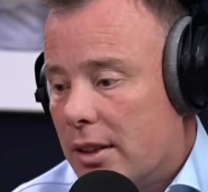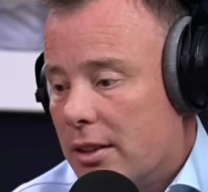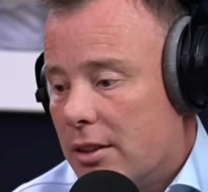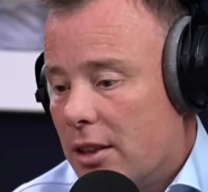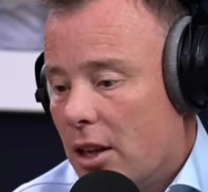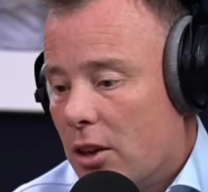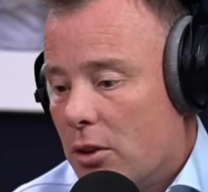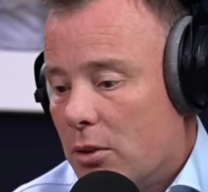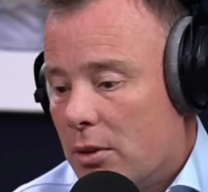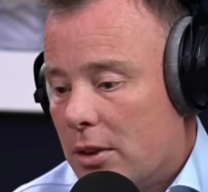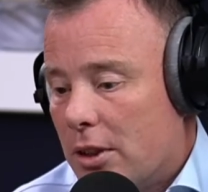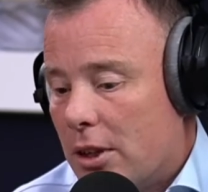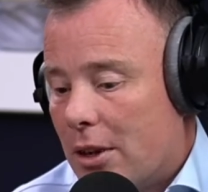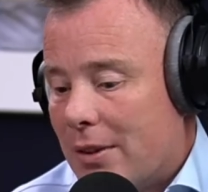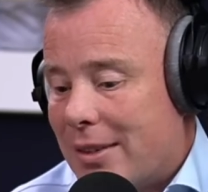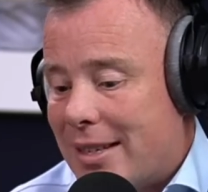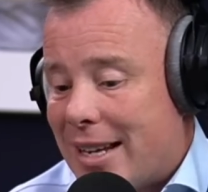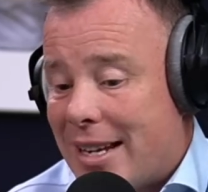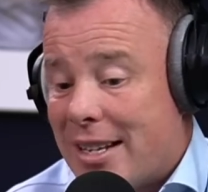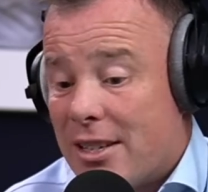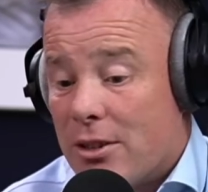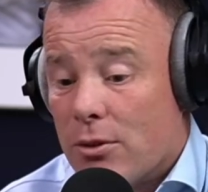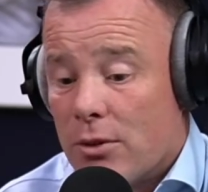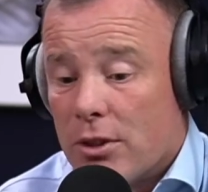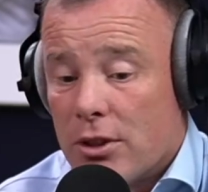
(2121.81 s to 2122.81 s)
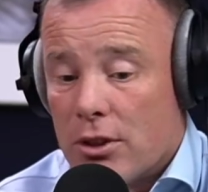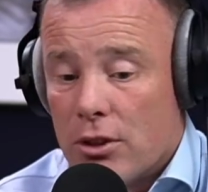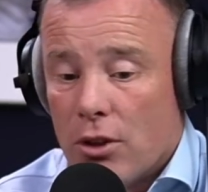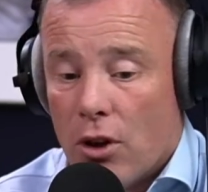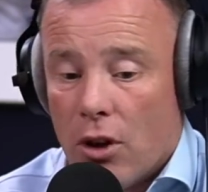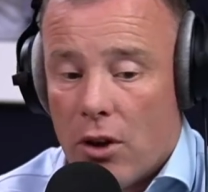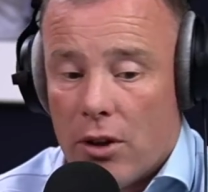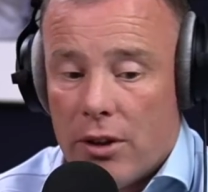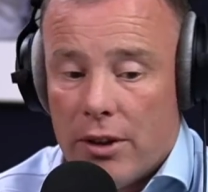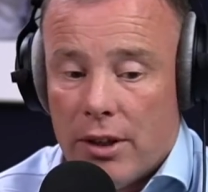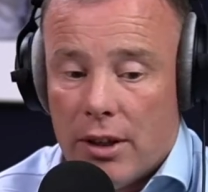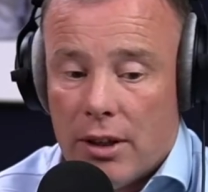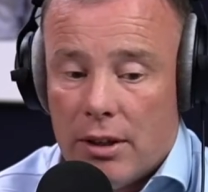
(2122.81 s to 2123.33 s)
So data is
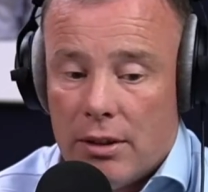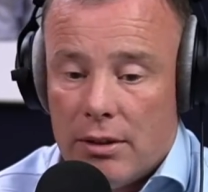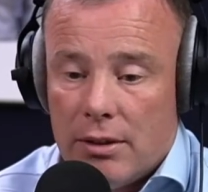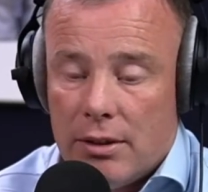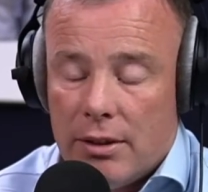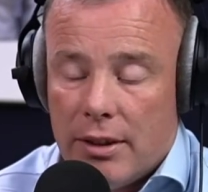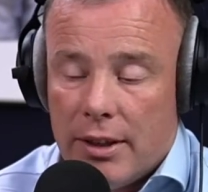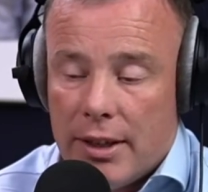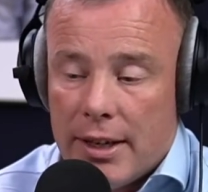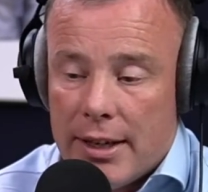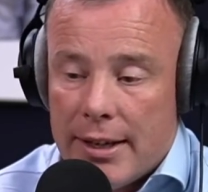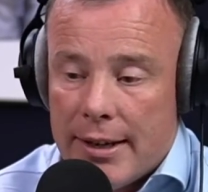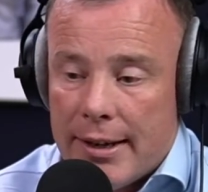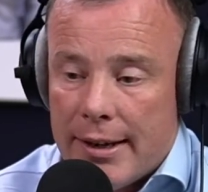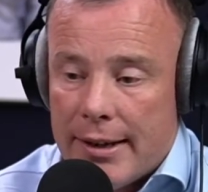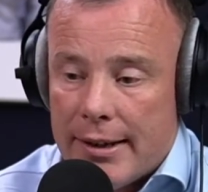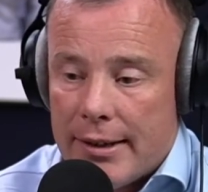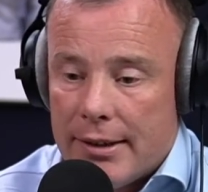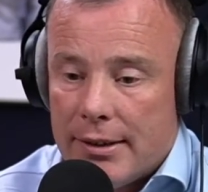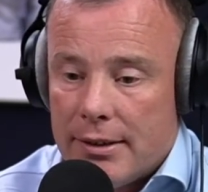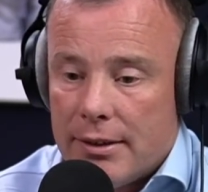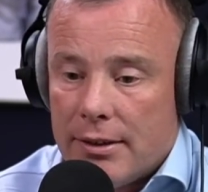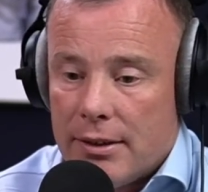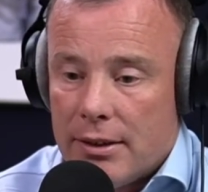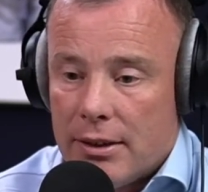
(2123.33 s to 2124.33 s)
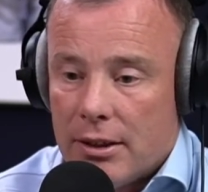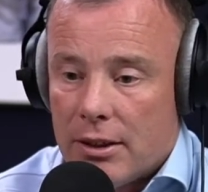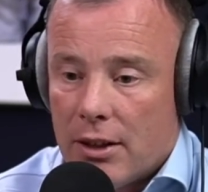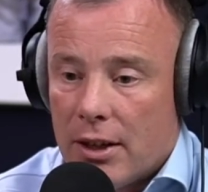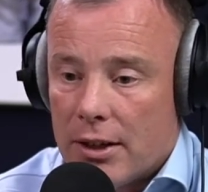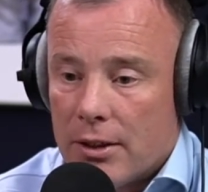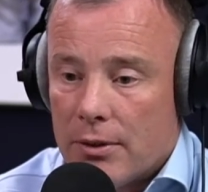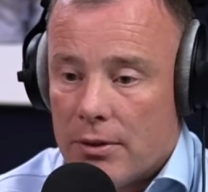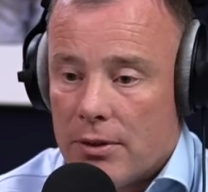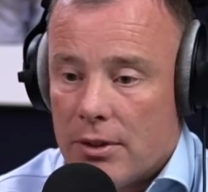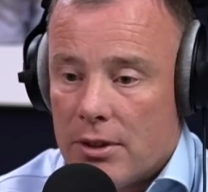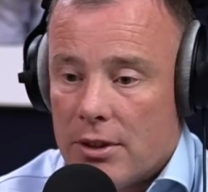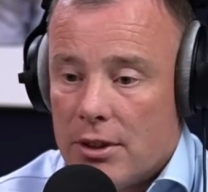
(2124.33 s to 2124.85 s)
not the kind
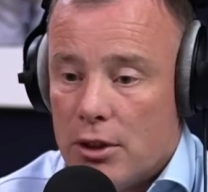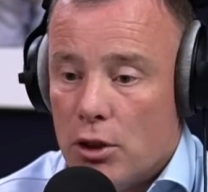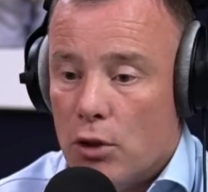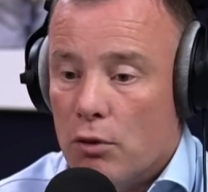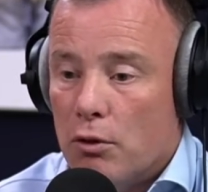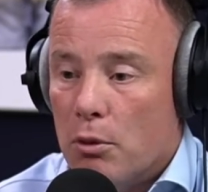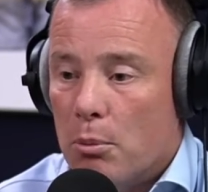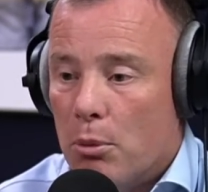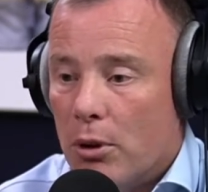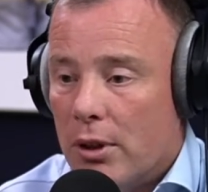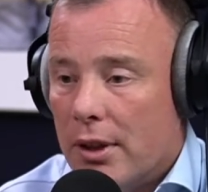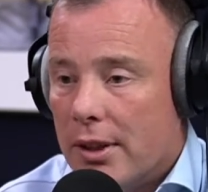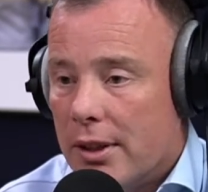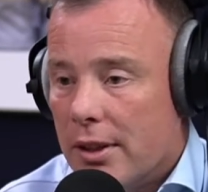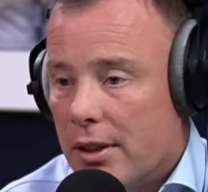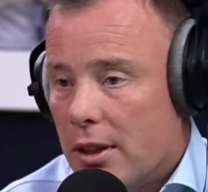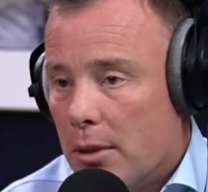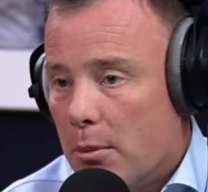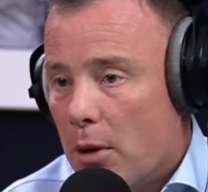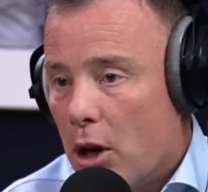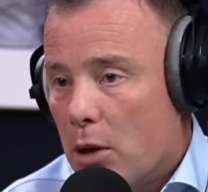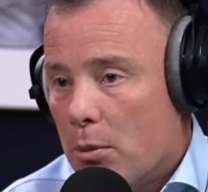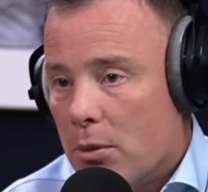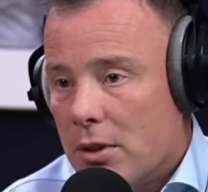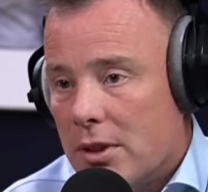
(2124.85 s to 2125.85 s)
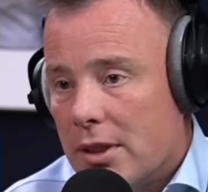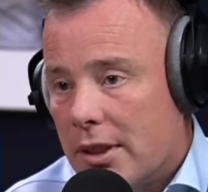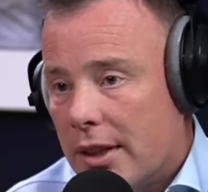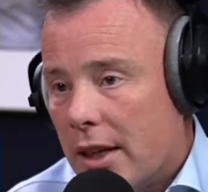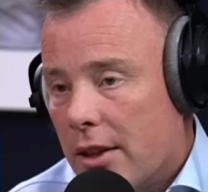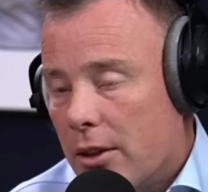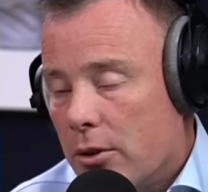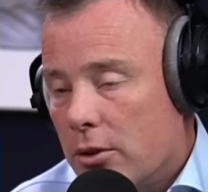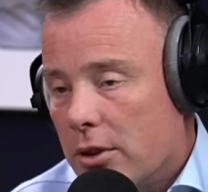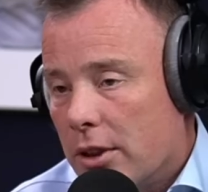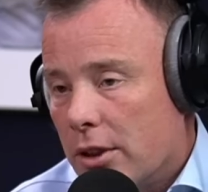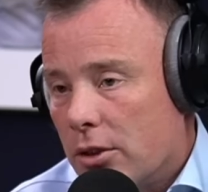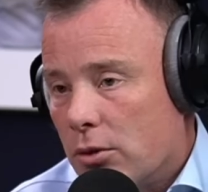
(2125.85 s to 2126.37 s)
of silver bullet at the moment to get
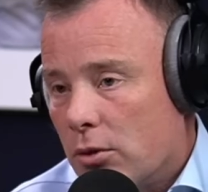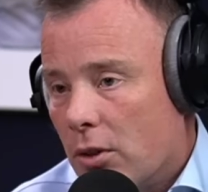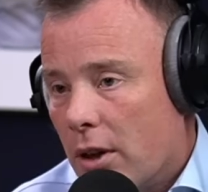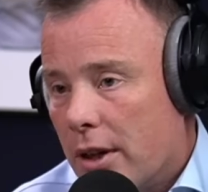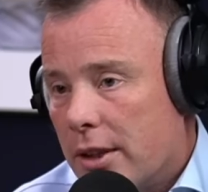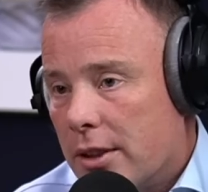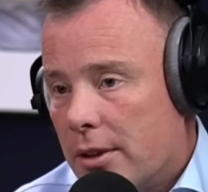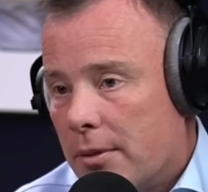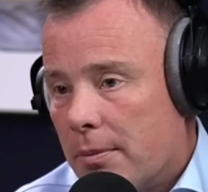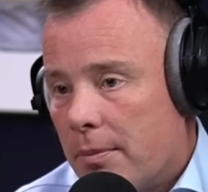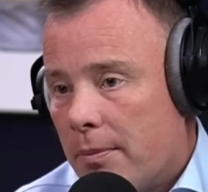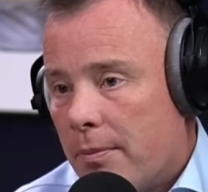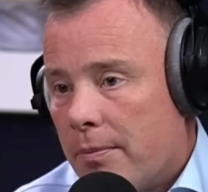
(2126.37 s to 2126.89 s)
those things right.